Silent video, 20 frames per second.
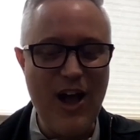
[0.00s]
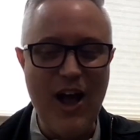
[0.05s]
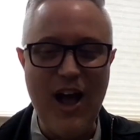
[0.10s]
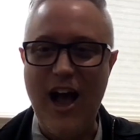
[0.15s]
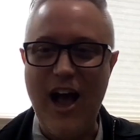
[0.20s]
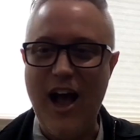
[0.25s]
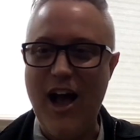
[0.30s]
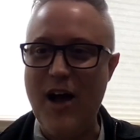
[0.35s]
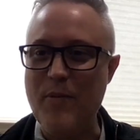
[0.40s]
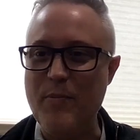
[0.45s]

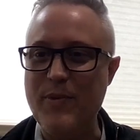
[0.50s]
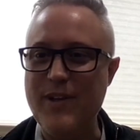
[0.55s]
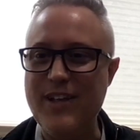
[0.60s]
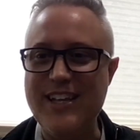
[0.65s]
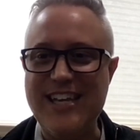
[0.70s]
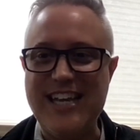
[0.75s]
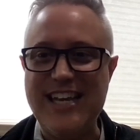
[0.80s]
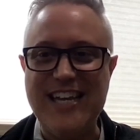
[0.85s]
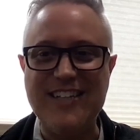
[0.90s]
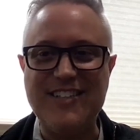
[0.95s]
Um,
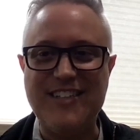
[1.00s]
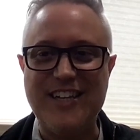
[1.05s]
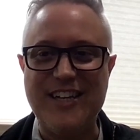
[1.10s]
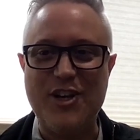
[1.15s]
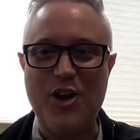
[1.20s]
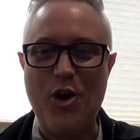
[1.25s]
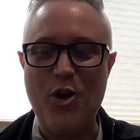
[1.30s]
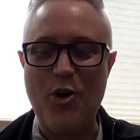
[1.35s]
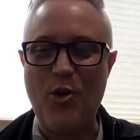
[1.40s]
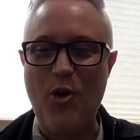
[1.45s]
easy.
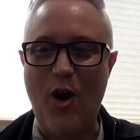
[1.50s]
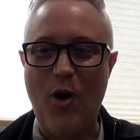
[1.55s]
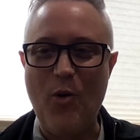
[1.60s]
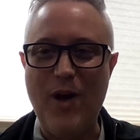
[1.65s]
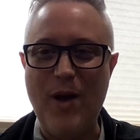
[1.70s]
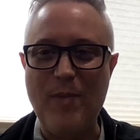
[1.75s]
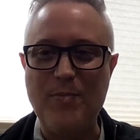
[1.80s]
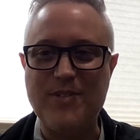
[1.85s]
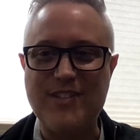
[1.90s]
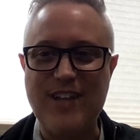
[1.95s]
Go to our
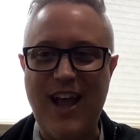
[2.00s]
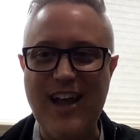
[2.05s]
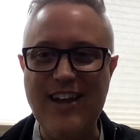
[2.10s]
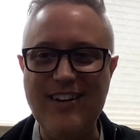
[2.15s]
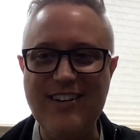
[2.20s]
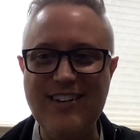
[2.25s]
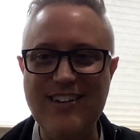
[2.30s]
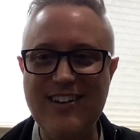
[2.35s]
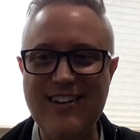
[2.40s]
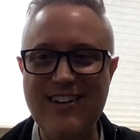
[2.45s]
website,
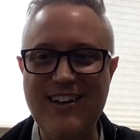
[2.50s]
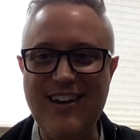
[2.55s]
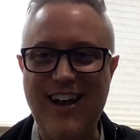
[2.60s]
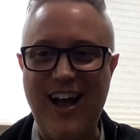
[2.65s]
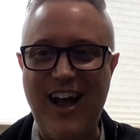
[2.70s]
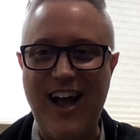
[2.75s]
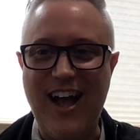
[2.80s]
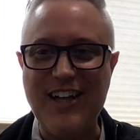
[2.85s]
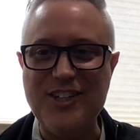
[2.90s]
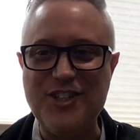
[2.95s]

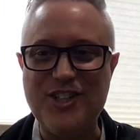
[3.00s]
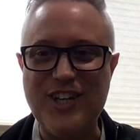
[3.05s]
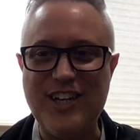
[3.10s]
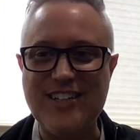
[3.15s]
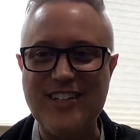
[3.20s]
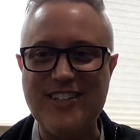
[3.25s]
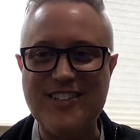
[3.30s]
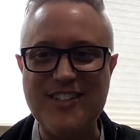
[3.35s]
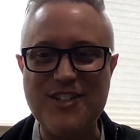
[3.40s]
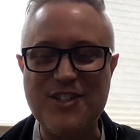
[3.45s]
uh,
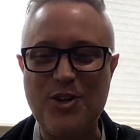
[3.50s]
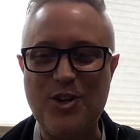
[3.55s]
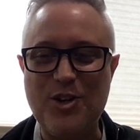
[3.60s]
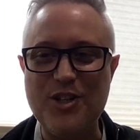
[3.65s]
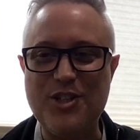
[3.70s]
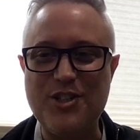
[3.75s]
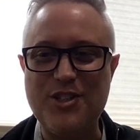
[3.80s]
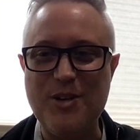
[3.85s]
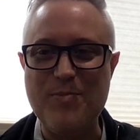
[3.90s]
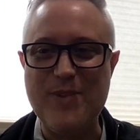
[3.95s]

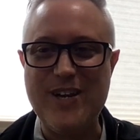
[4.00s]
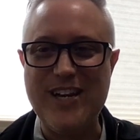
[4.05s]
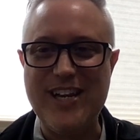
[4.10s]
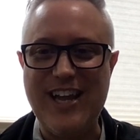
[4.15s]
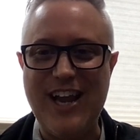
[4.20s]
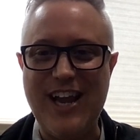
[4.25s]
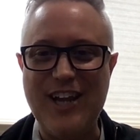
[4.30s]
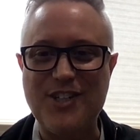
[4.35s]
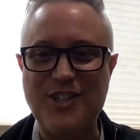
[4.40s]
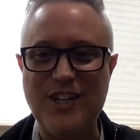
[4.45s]

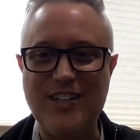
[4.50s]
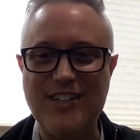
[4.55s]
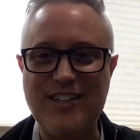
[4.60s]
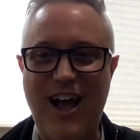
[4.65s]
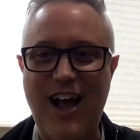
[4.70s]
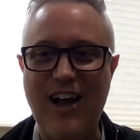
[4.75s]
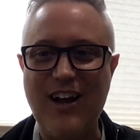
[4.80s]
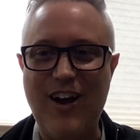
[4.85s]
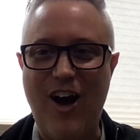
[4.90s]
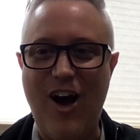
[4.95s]

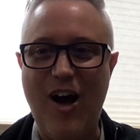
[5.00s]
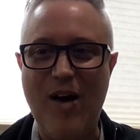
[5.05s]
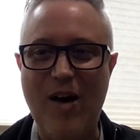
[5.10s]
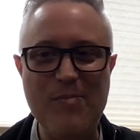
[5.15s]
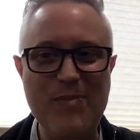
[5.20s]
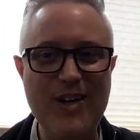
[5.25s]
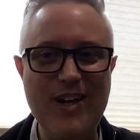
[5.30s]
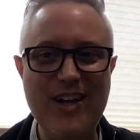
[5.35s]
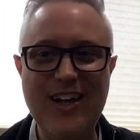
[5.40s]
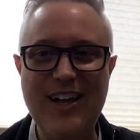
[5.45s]

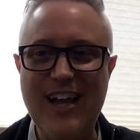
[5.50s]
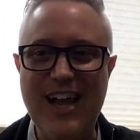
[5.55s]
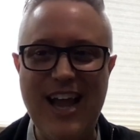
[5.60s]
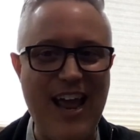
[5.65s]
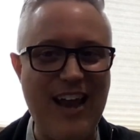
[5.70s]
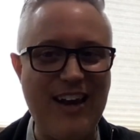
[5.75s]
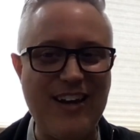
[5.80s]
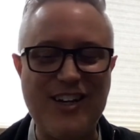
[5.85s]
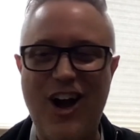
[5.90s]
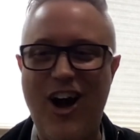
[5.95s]
genesischristianmediation.com,
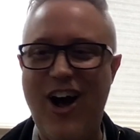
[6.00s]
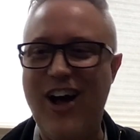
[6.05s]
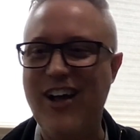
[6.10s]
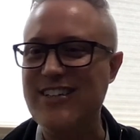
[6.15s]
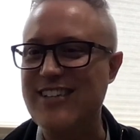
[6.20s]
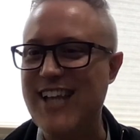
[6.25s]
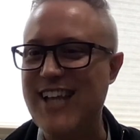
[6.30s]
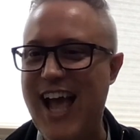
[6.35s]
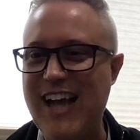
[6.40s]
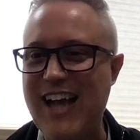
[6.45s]
and
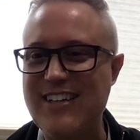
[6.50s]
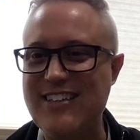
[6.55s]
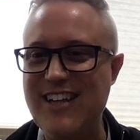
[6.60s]
contact